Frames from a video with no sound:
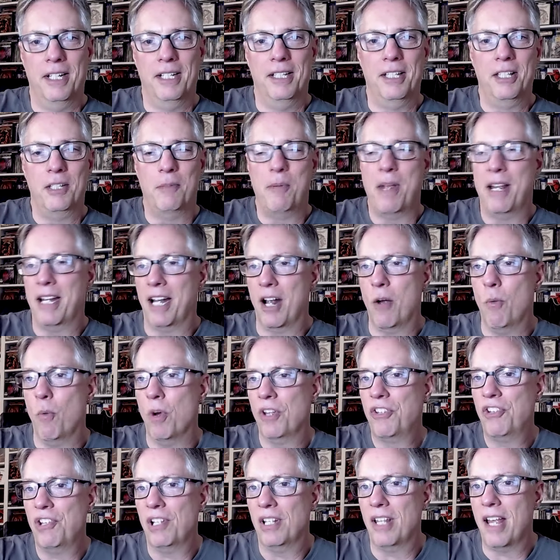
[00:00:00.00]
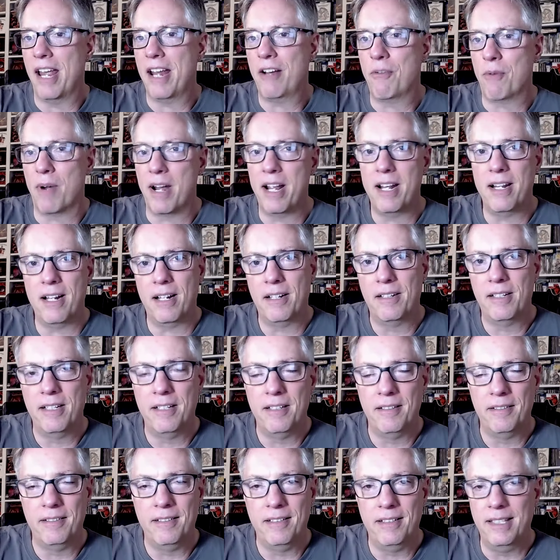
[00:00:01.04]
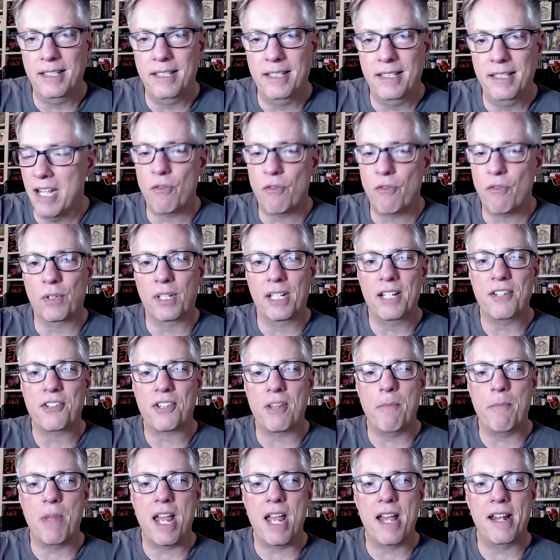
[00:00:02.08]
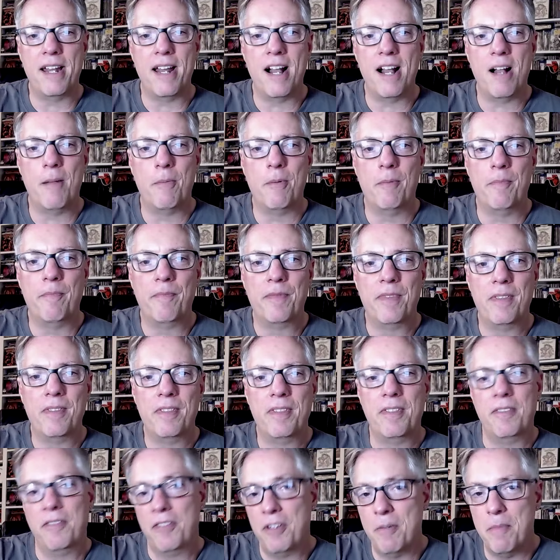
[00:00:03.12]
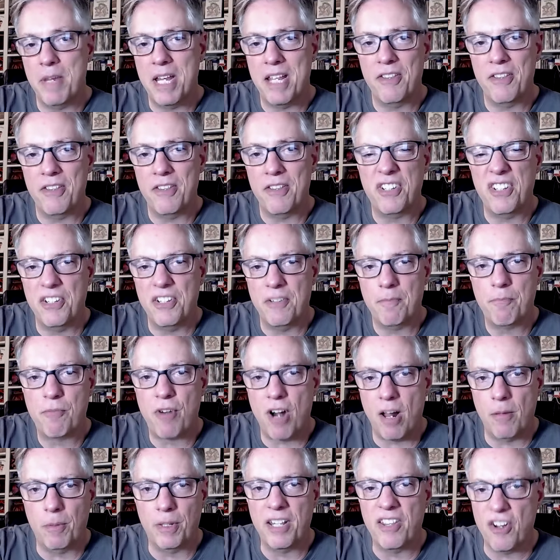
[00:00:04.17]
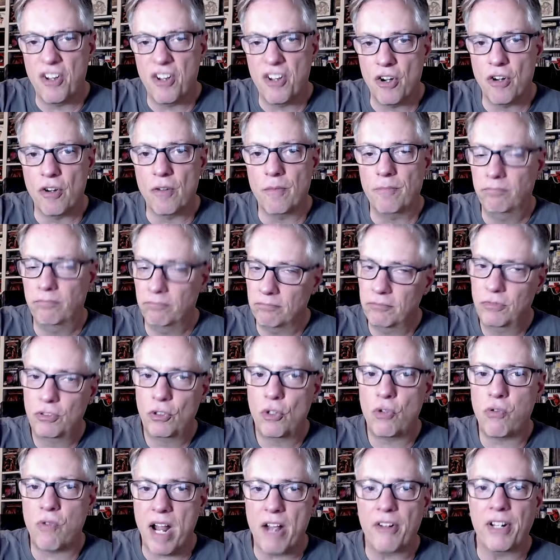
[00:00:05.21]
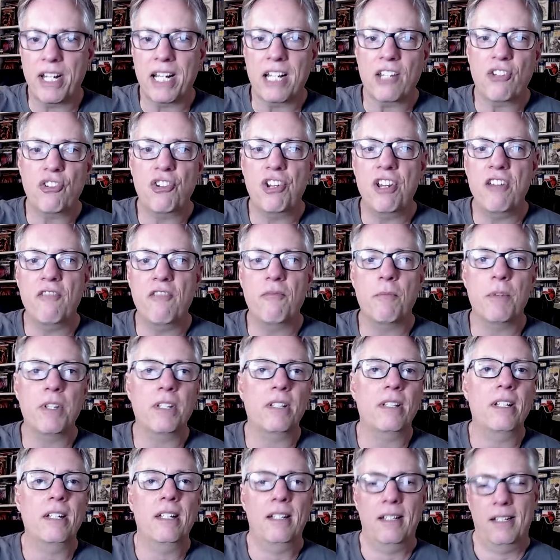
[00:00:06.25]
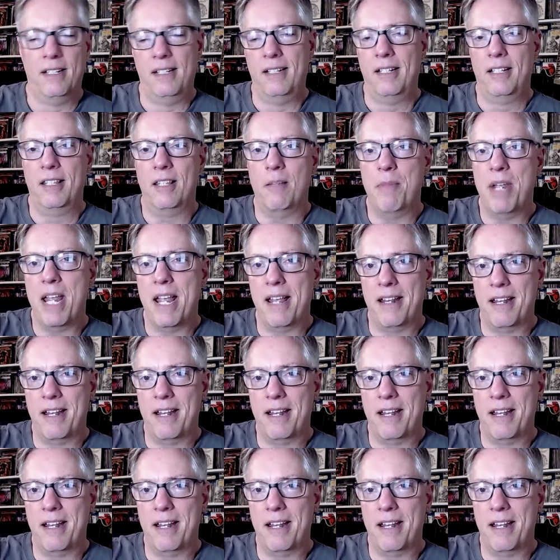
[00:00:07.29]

Depending on what you like, right? Never released a bad album. To me, this is probably their crowning achievement the band